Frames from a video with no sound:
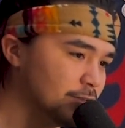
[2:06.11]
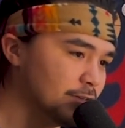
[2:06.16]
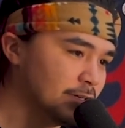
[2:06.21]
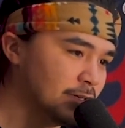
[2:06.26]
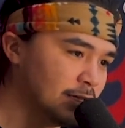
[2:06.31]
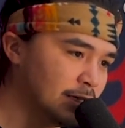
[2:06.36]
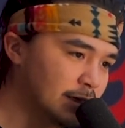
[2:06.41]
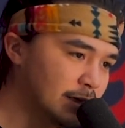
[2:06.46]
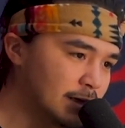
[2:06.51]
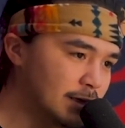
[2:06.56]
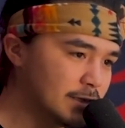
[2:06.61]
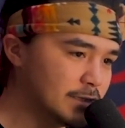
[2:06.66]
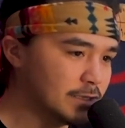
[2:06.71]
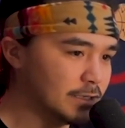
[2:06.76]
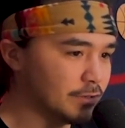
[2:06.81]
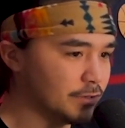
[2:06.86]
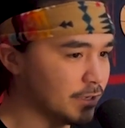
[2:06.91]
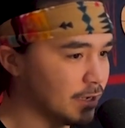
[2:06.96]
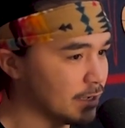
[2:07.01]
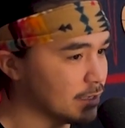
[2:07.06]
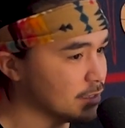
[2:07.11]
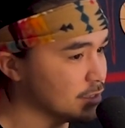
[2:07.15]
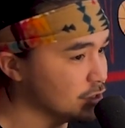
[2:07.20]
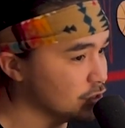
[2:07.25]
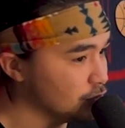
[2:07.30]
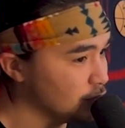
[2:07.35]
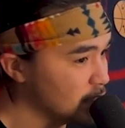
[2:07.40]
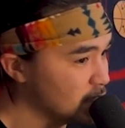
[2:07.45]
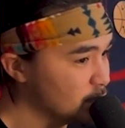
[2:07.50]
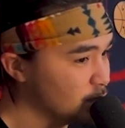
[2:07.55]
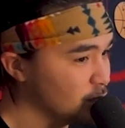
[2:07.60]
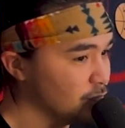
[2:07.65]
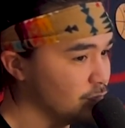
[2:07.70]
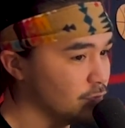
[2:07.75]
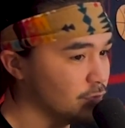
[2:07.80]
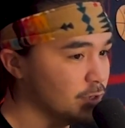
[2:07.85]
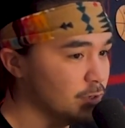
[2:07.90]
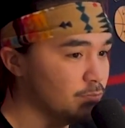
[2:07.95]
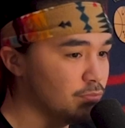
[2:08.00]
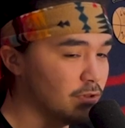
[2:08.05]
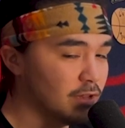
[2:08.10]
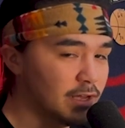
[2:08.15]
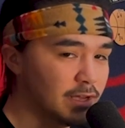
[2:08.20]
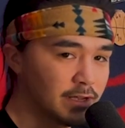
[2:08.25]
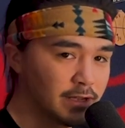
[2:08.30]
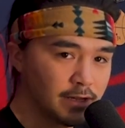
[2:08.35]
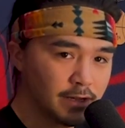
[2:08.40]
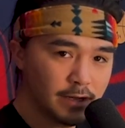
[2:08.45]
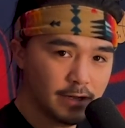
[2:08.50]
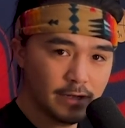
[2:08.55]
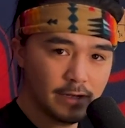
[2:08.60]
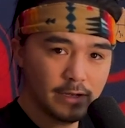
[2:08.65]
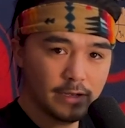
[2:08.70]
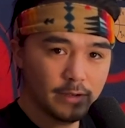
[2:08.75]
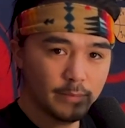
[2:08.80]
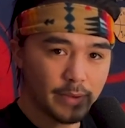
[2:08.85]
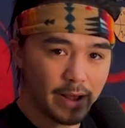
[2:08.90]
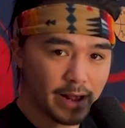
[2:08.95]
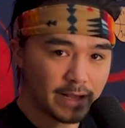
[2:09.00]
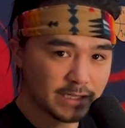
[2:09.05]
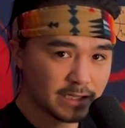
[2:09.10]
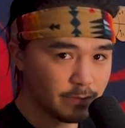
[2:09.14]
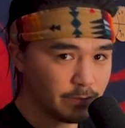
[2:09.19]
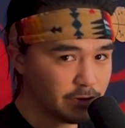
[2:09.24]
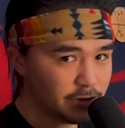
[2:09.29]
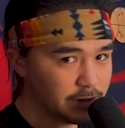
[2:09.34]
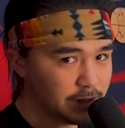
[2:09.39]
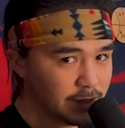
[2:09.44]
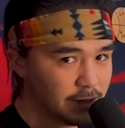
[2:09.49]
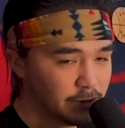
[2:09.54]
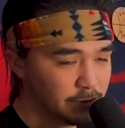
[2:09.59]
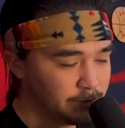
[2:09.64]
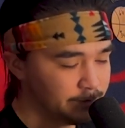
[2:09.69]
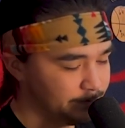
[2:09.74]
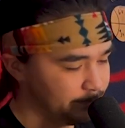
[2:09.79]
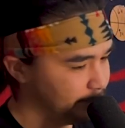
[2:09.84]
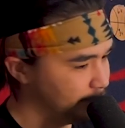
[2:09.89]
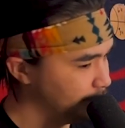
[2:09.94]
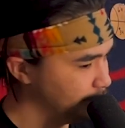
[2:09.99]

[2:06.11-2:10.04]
your knees, you know, you got to stretch before you play basketball now.